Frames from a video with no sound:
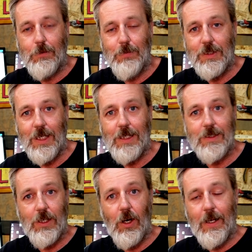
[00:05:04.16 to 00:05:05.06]
per second.
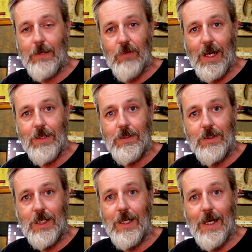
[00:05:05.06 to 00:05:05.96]
See, I only run
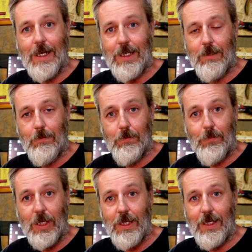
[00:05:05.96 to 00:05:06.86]

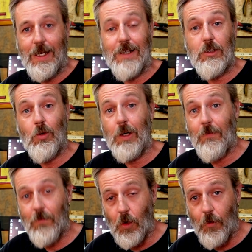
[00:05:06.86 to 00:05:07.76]
1080p at
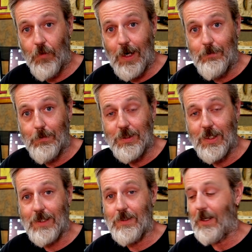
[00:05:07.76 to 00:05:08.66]
24 frames per
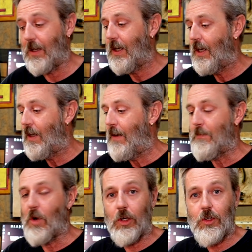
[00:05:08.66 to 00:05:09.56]
second. So
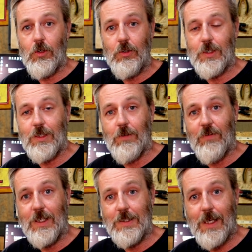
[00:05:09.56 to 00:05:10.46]
my usage of
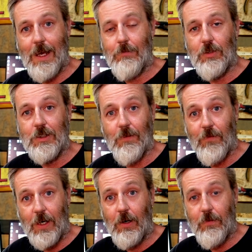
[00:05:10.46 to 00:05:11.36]
these cameras are
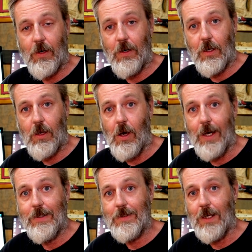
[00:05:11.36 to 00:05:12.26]
very, very
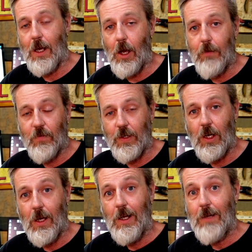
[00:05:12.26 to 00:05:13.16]
light. So hopefully,
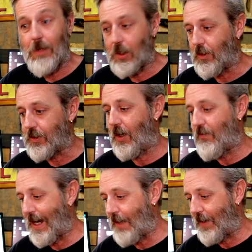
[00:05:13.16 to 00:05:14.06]
because I
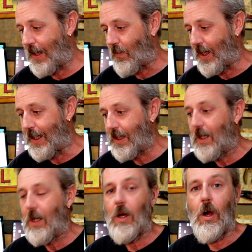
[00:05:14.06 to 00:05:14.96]
run it that way,
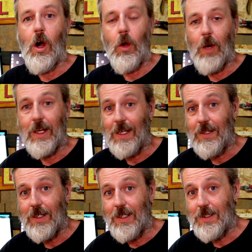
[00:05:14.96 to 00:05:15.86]
I won't
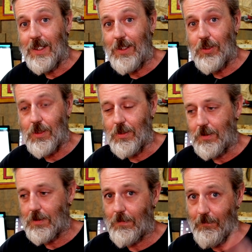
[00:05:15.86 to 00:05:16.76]
get these
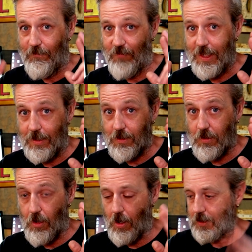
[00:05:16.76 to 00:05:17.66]
issues. Fingers
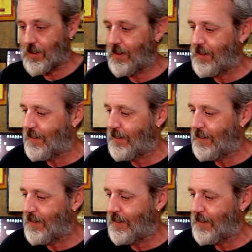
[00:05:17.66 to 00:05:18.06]
crossed.